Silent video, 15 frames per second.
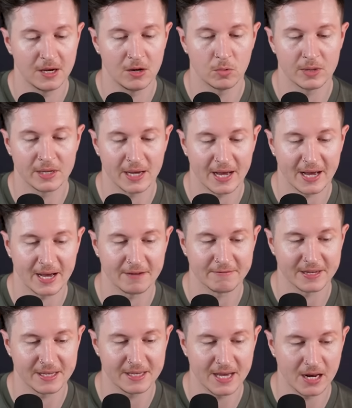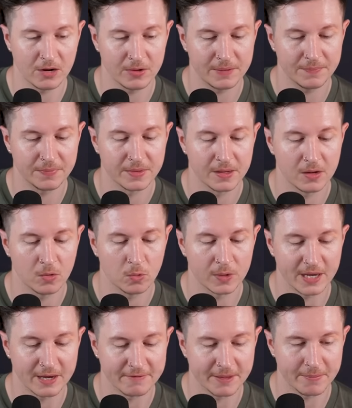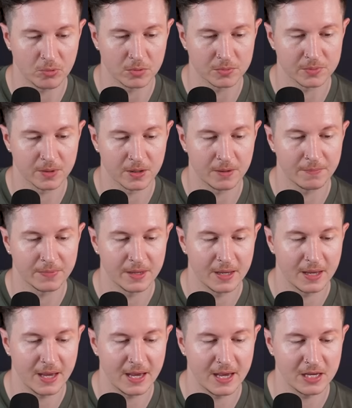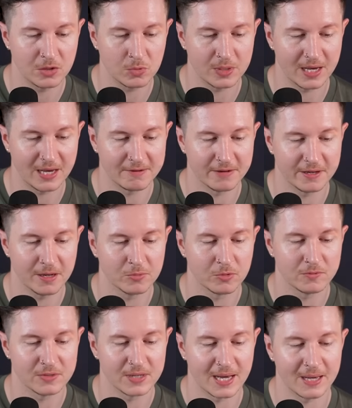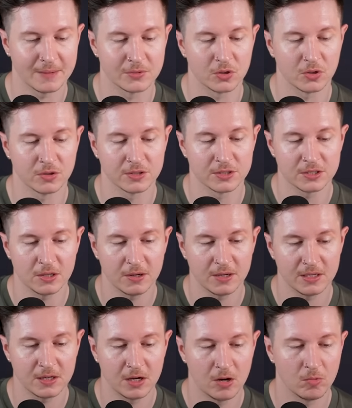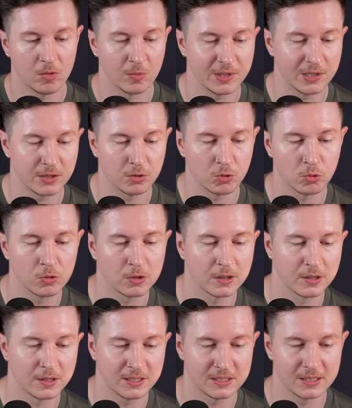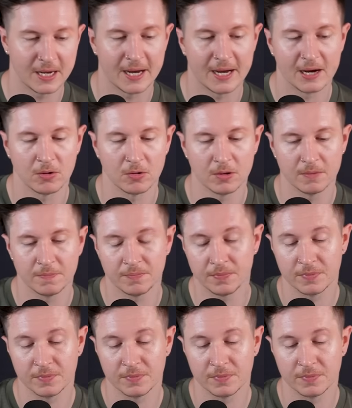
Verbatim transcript: We have a gallery, we have a prompt bar, and we have a number of tabs on the side where we can organize our